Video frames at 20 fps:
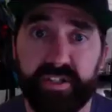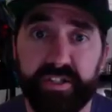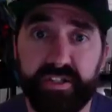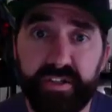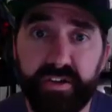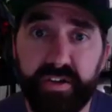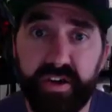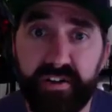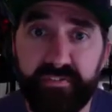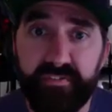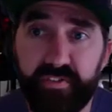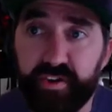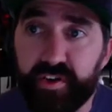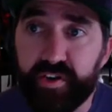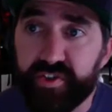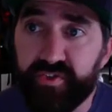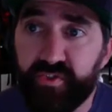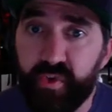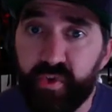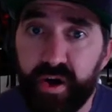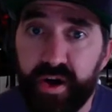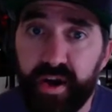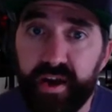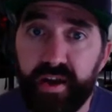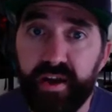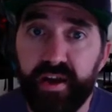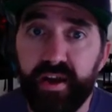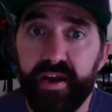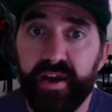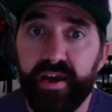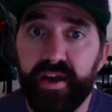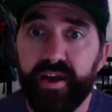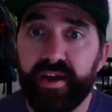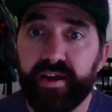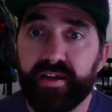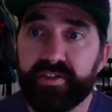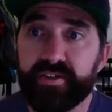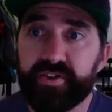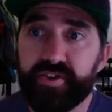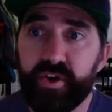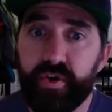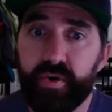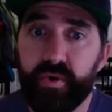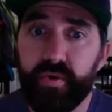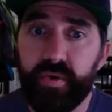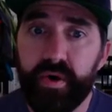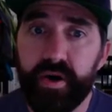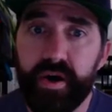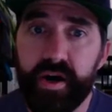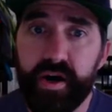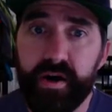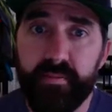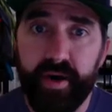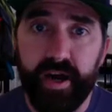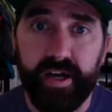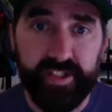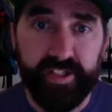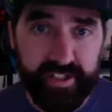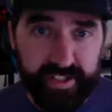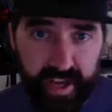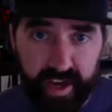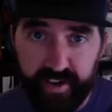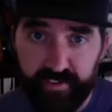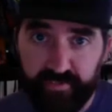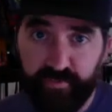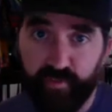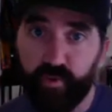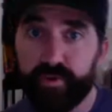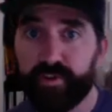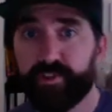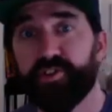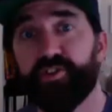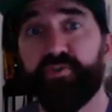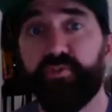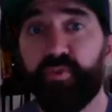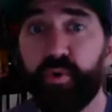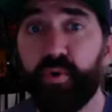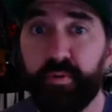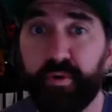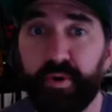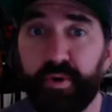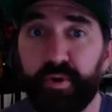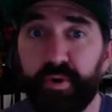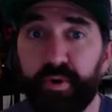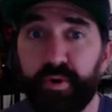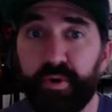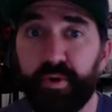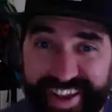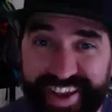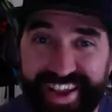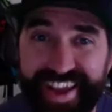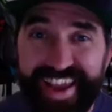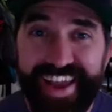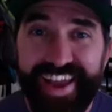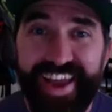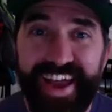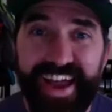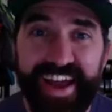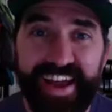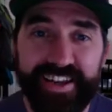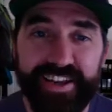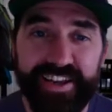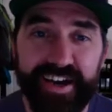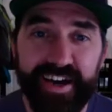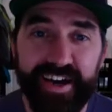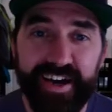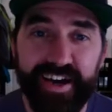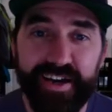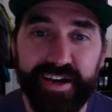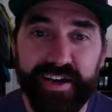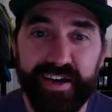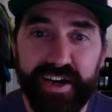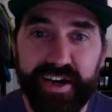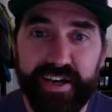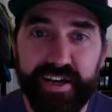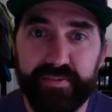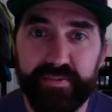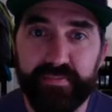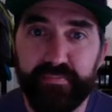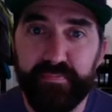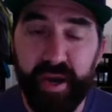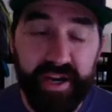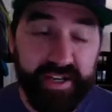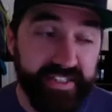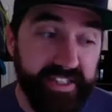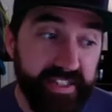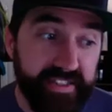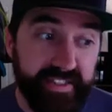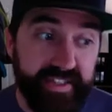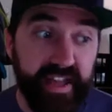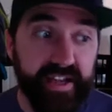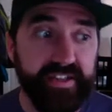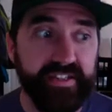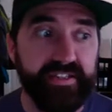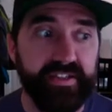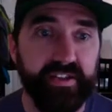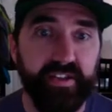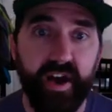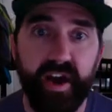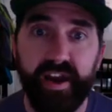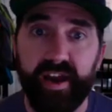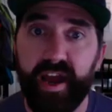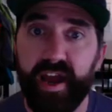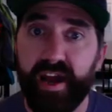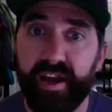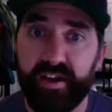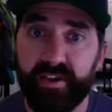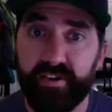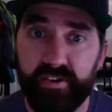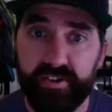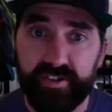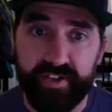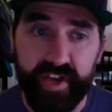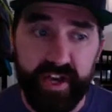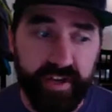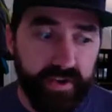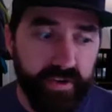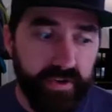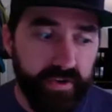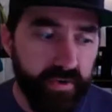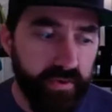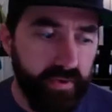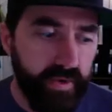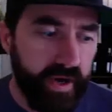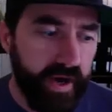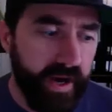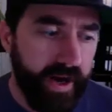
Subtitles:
deal at first for it. And so I just kind of forged forward, but I did send it to a lot of editors I knew.